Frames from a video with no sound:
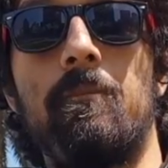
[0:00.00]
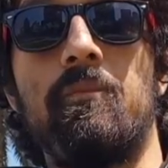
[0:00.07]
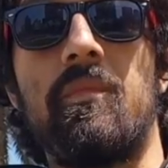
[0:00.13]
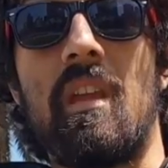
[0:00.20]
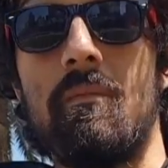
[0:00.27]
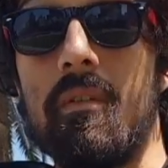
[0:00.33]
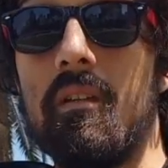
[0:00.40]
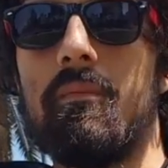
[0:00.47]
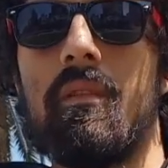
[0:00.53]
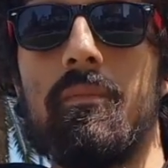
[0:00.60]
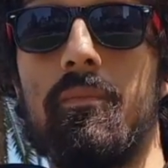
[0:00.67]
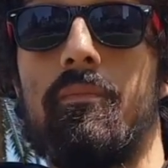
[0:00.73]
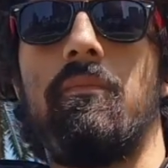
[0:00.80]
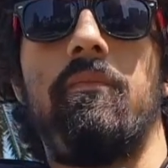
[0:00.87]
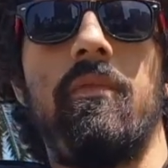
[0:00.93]
they may be
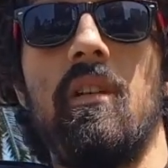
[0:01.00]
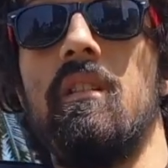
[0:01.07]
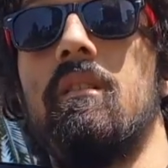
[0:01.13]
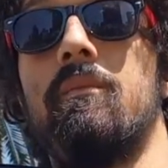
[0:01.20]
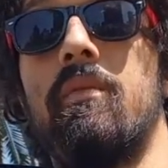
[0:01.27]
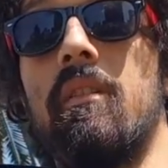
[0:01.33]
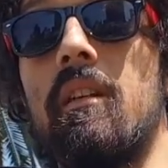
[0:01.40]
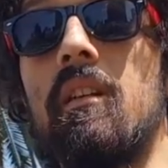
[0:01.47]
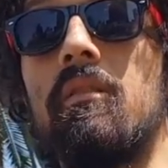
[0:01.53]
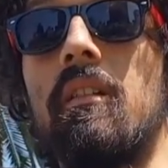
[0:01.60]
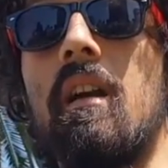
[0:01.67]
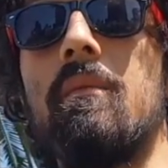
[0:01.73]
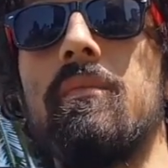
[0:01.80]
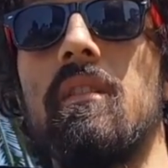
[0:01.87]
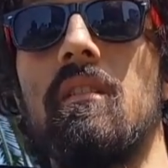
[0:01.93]
feeling pretty
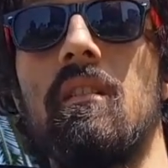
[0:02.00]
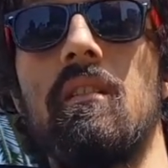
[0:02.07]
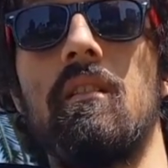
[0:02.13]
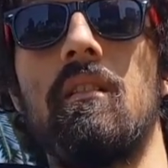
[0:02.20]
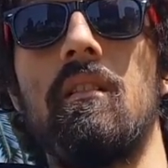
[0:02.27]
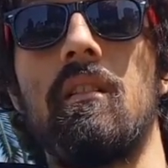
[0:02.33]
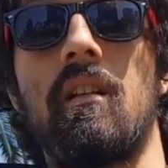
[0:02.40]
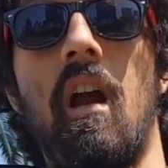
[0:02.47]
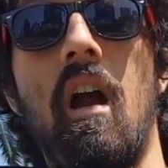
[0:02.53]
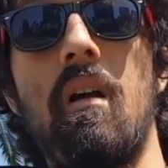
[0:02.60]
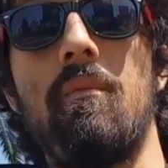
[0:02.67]
cramped in the